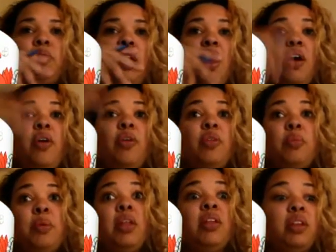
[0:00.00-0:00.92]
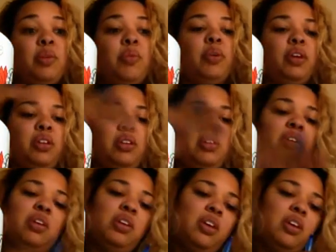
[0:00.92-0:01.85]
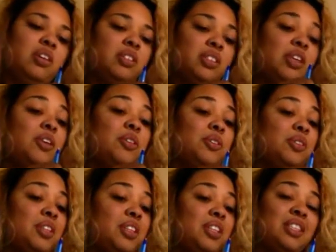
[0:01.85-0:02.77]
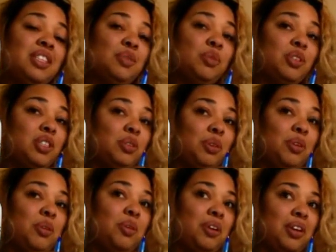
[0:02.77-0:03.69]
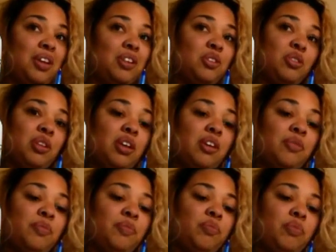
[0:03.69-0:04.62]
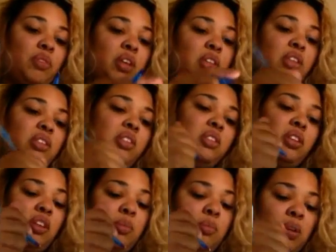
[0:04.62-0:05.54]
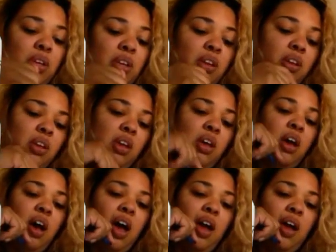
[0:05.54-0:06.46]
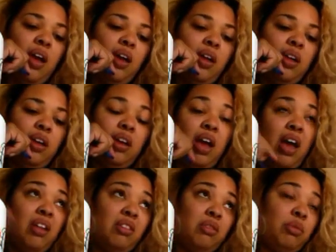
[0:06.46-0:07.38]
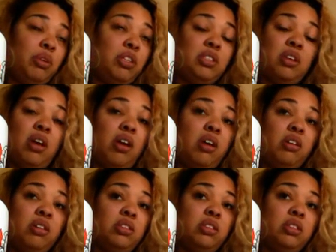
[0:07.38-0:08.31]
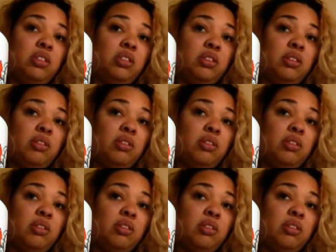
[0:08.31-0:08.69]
how the melody went. So then this is what she recorded yesterday. And this is going to be, I got three songs,